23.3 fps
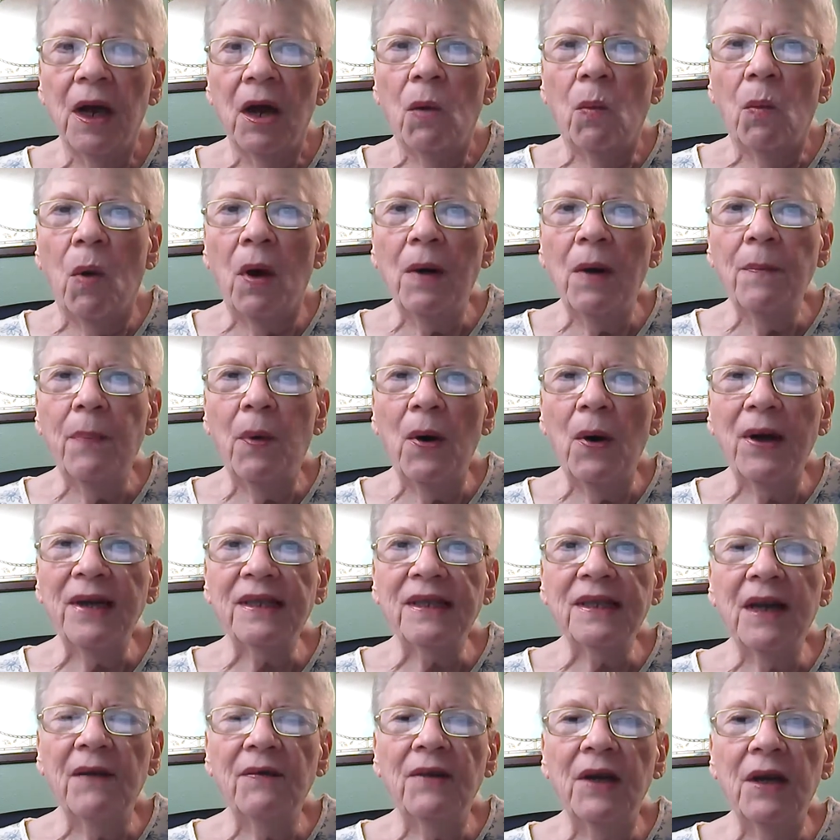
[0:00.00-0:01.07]

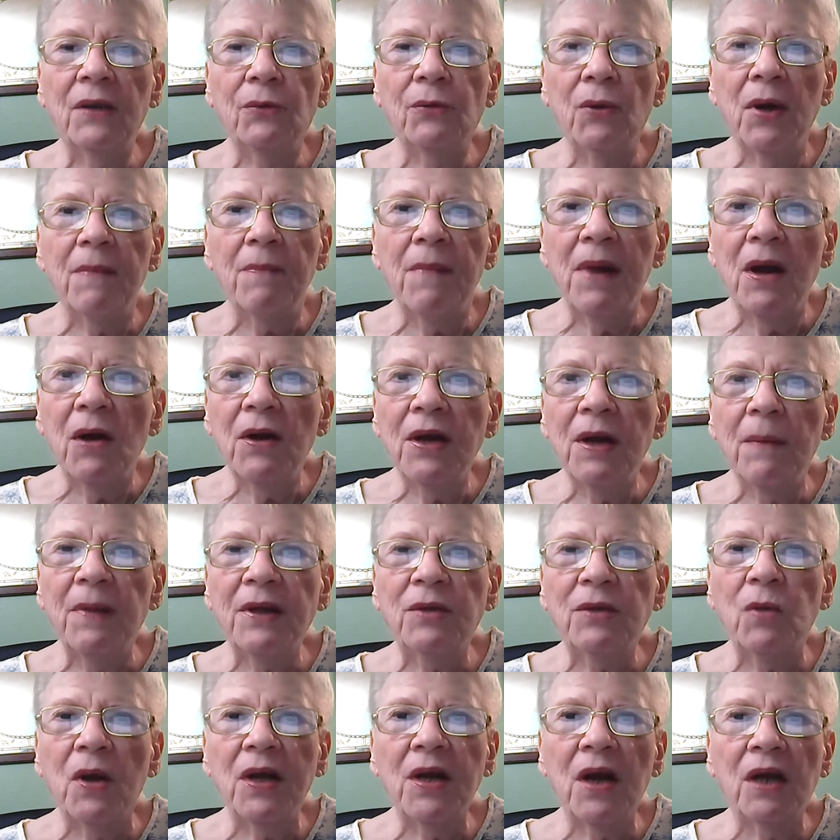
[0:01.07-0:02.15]
1.73 million
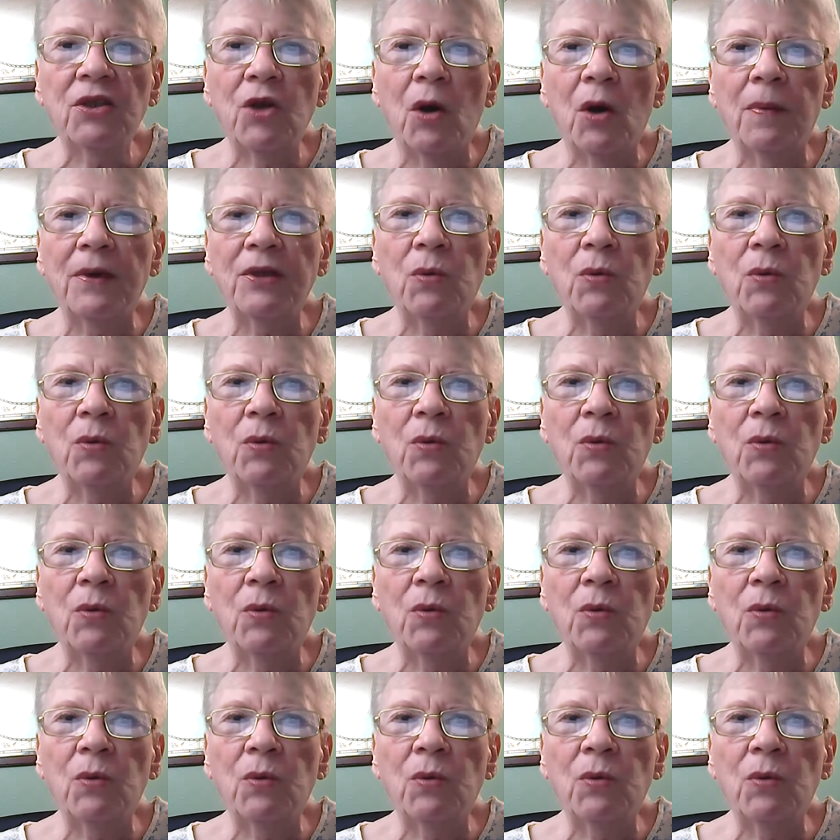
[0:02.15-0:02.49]
between October